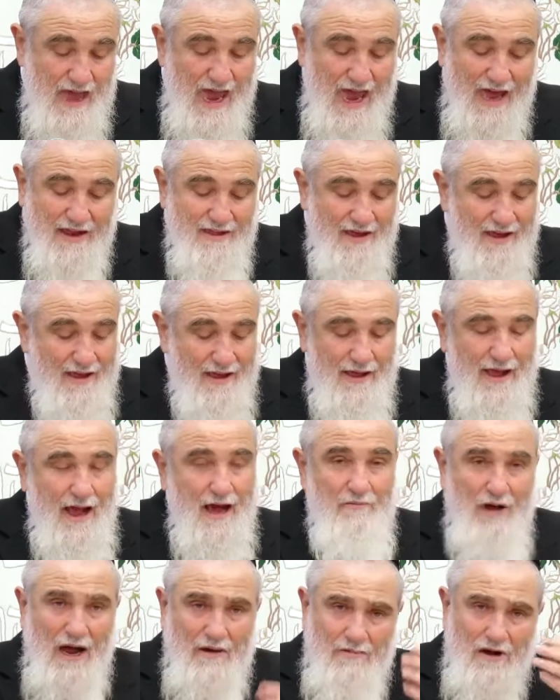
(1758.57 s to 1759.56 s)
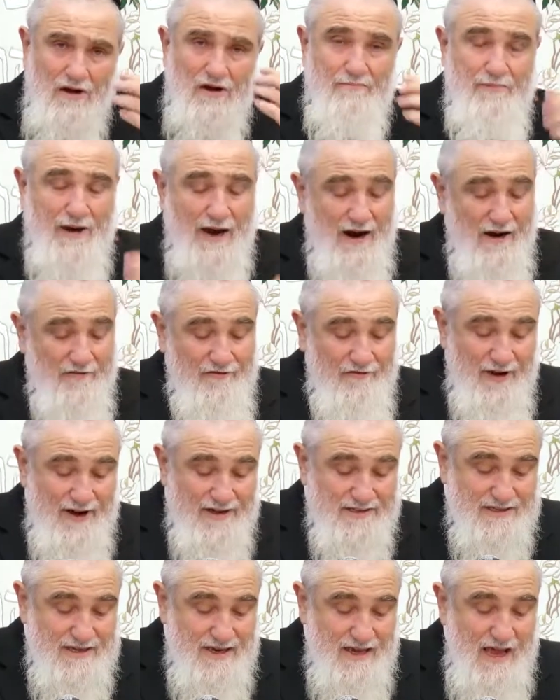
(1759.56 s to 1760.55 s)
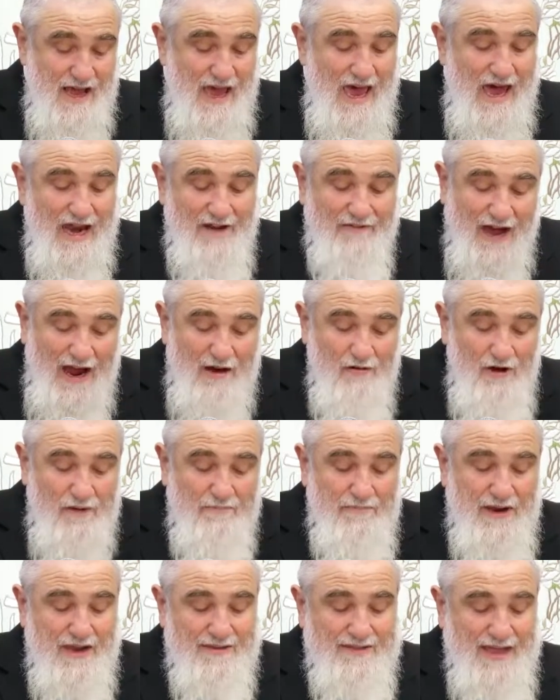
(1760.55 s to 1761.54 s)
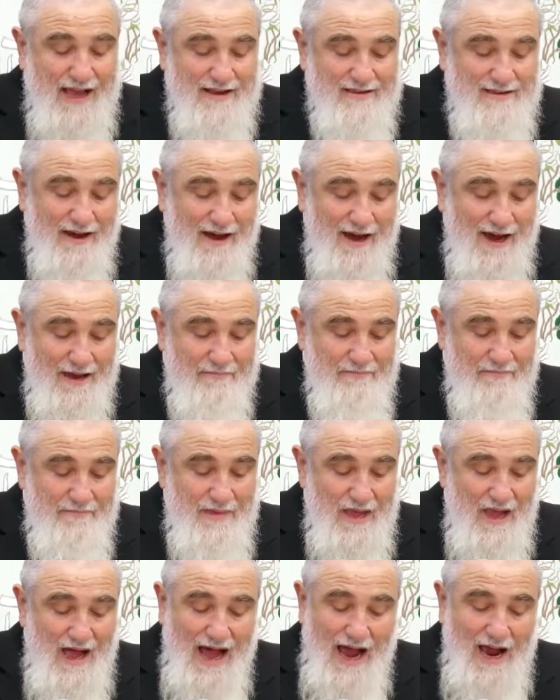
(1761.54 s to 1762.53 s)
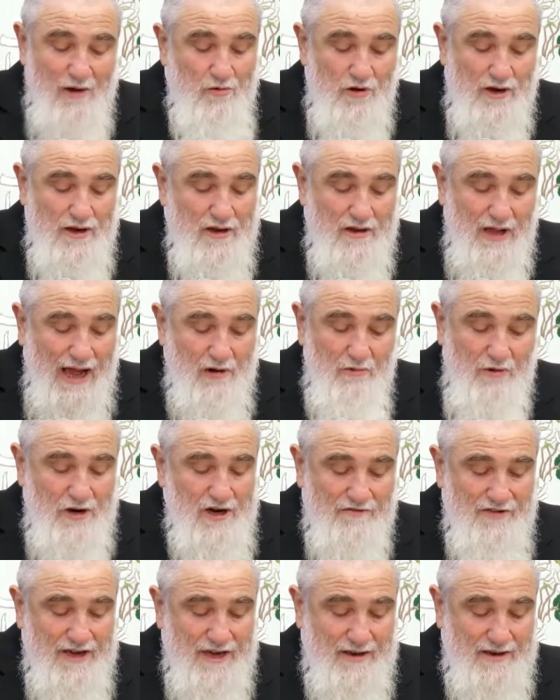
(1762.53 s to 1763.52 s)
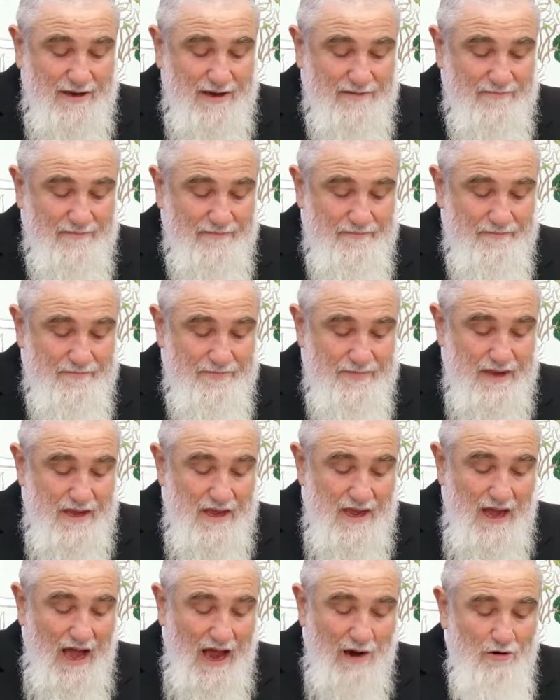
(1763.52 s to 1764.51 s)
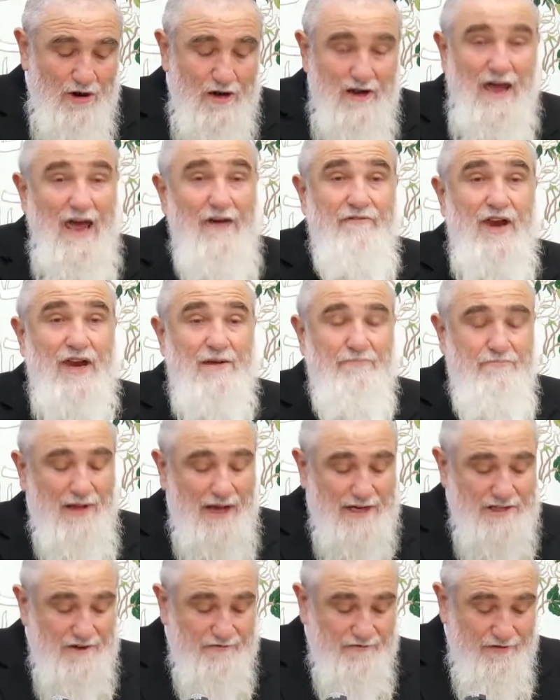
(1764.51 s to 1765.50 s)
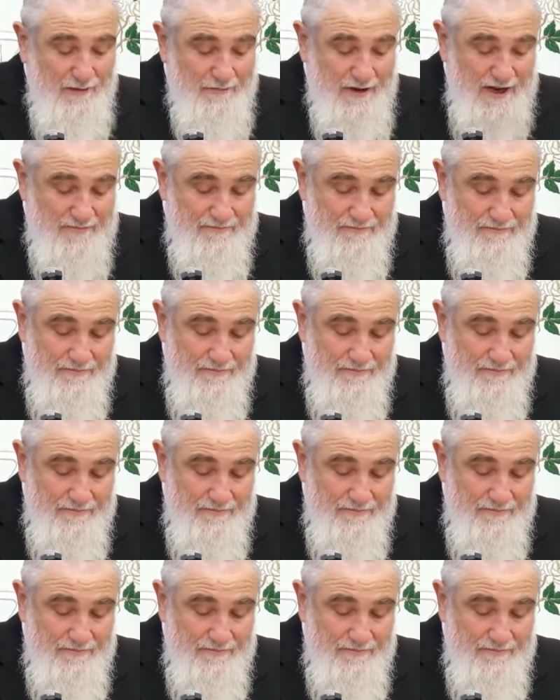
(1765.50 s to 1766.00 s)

And I'm, I'm going to paraphrase. And if I would have been at that time, I, would, I wouldn't have eaten it. I wouldn't have had any pleasure from it.